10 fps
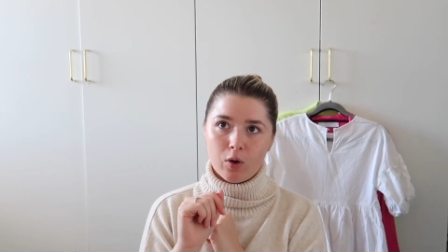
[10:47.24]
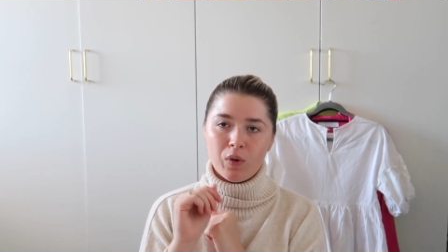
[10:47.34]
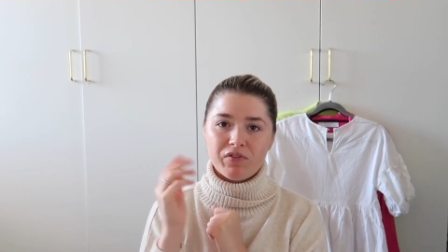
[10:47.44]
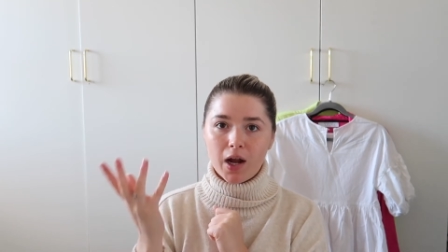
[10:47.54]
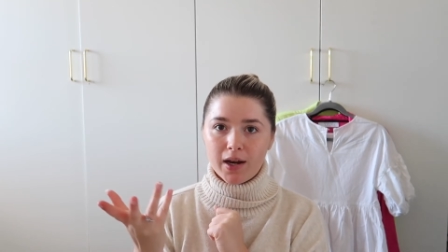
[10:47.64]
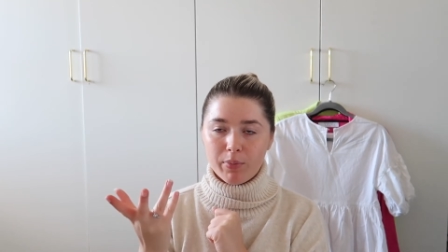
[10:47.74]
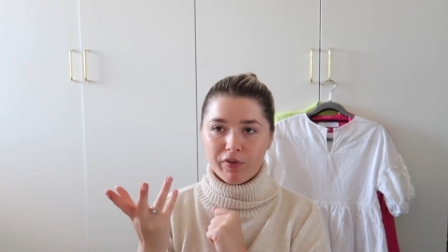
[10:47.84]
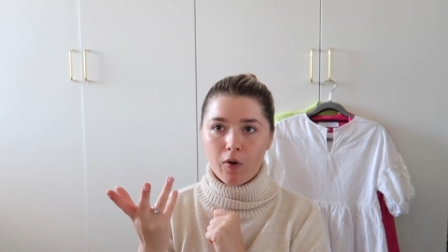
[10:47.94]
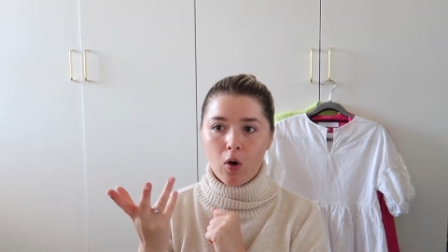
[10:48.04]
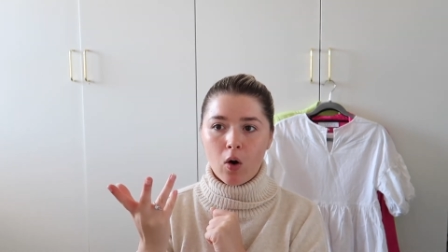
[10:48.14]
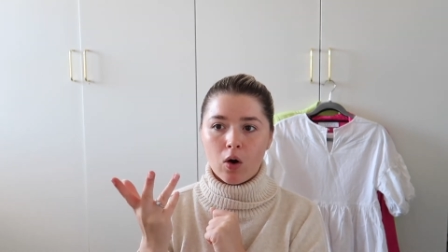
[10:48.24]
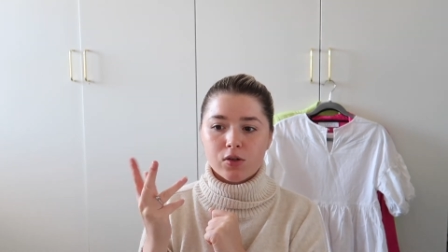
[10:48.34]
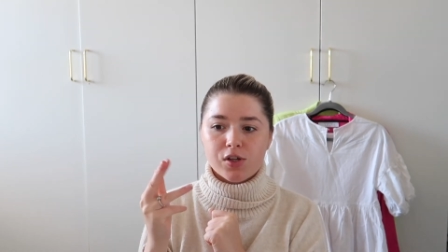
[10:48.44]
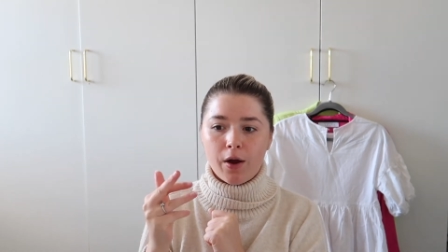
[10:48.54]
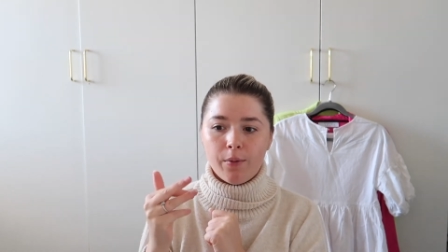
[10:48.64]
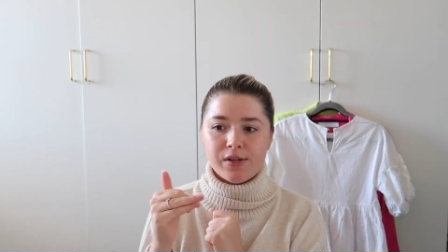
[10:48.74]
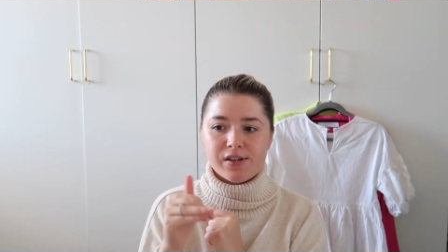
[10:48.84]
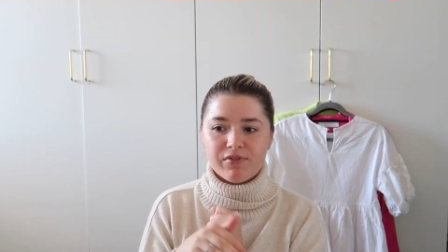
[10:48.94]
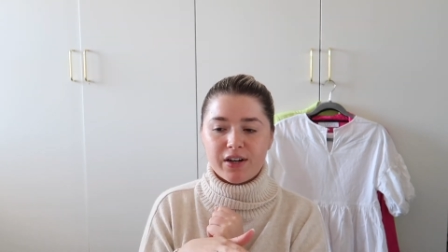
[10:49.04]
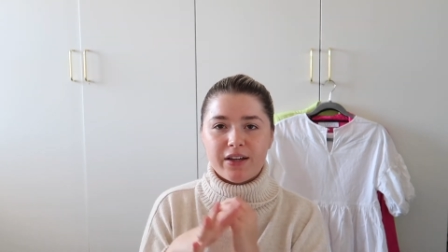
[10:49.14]
We've done it before, so we
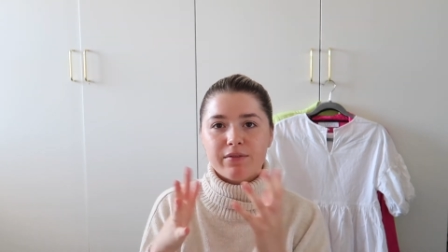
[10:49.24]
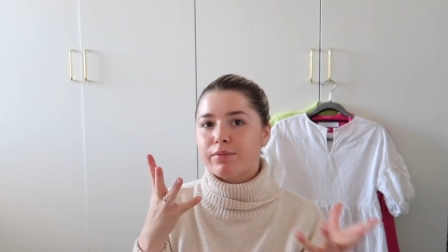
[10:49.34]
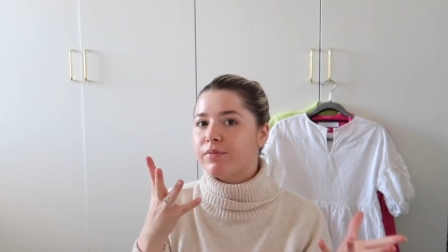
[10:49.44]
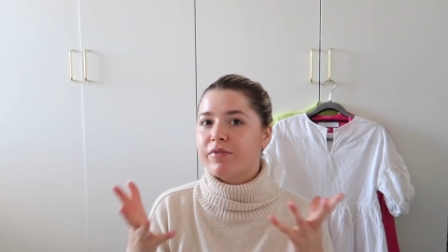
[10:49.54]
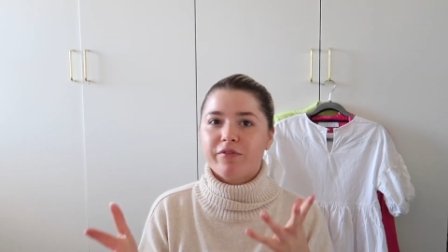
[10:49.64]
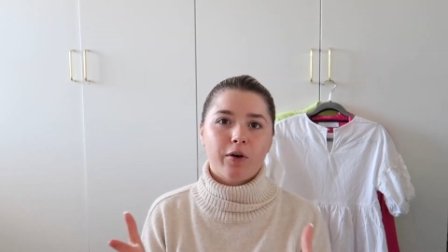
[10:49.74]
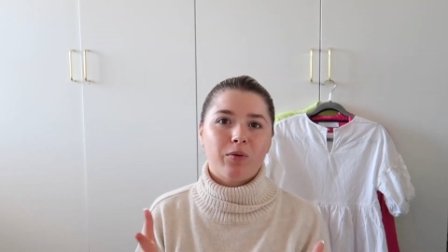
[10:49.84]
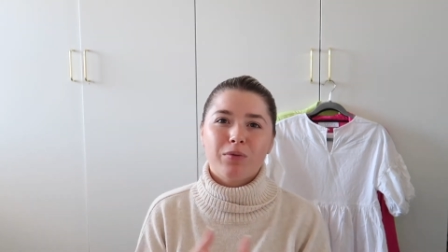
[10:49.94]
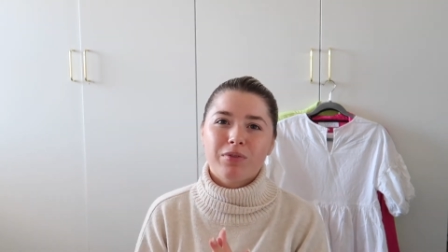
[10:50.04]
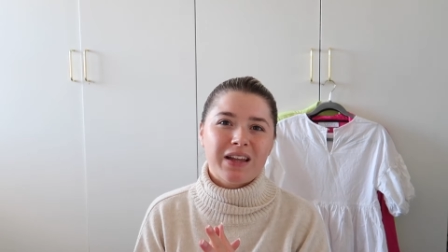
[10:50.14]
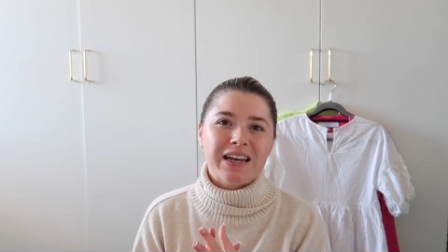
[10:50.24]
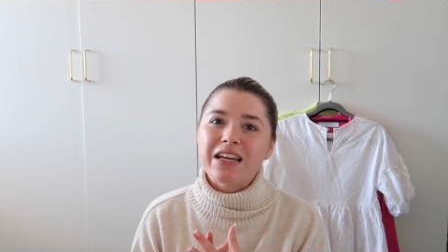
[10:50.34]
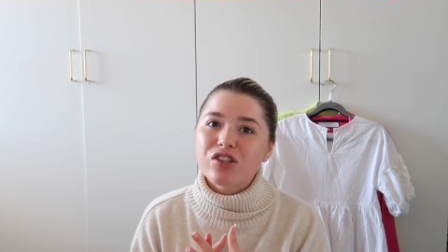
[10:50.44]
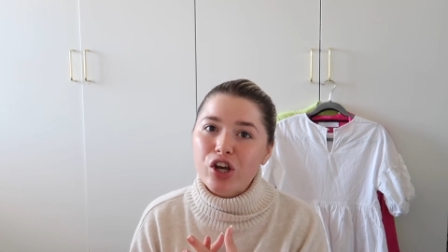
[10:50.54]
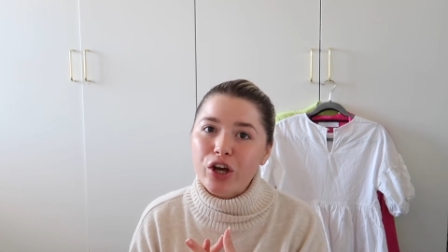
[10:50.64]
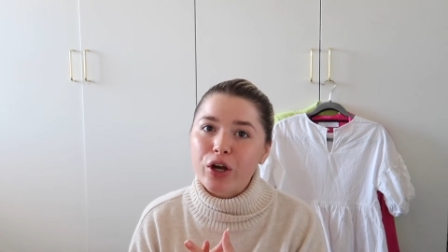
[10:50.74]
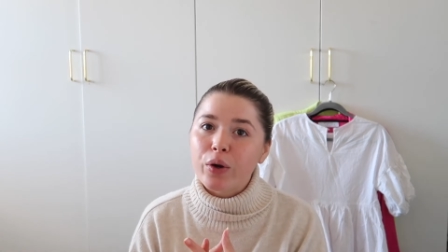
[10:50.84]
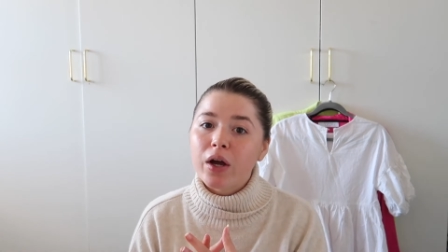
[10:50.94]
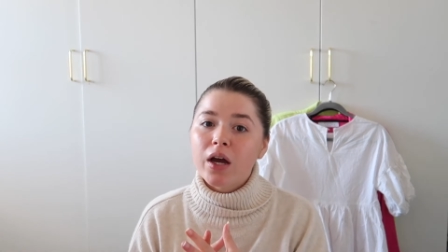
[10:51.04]
didn't really feel the need to.